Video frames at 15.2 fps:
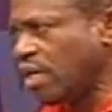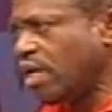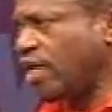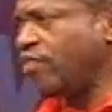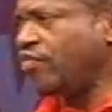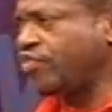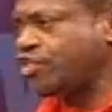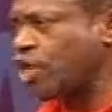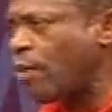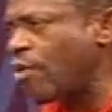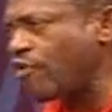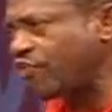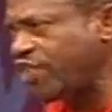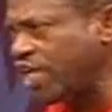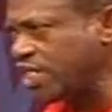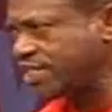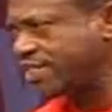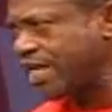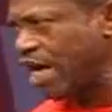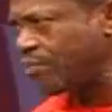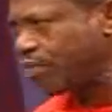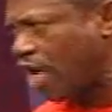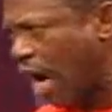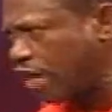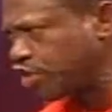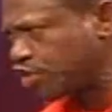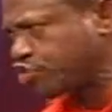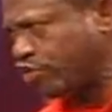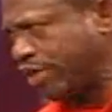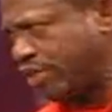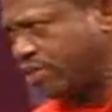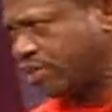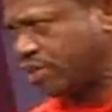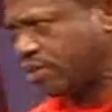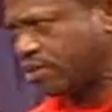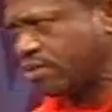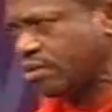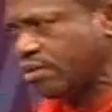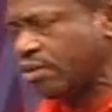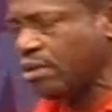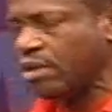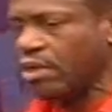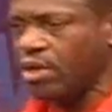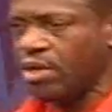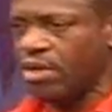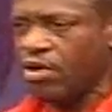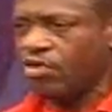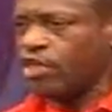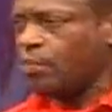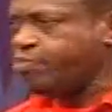in some of these same countries, the